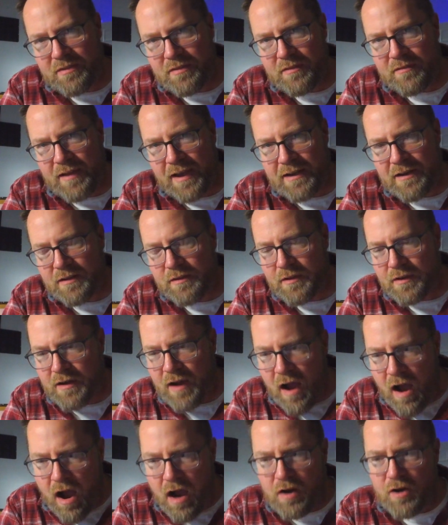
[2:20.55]
titled The
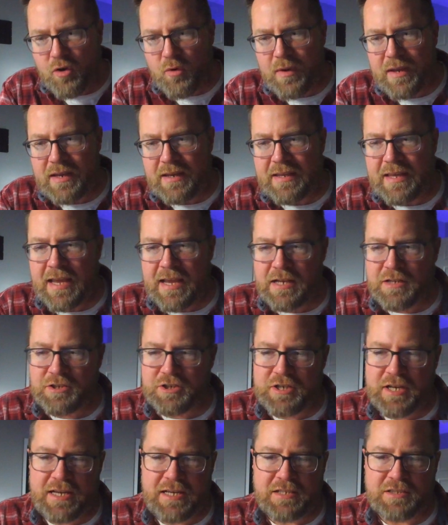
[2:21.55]
Conquering King
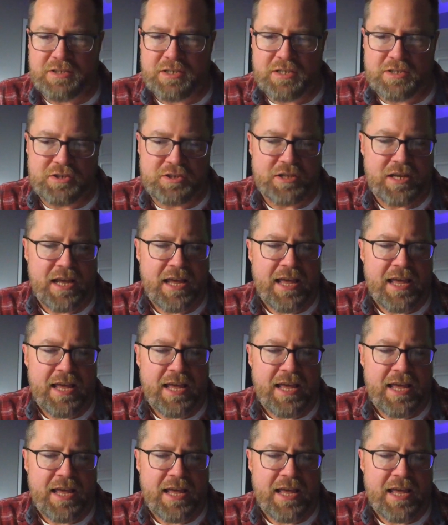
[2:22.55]
Jesus.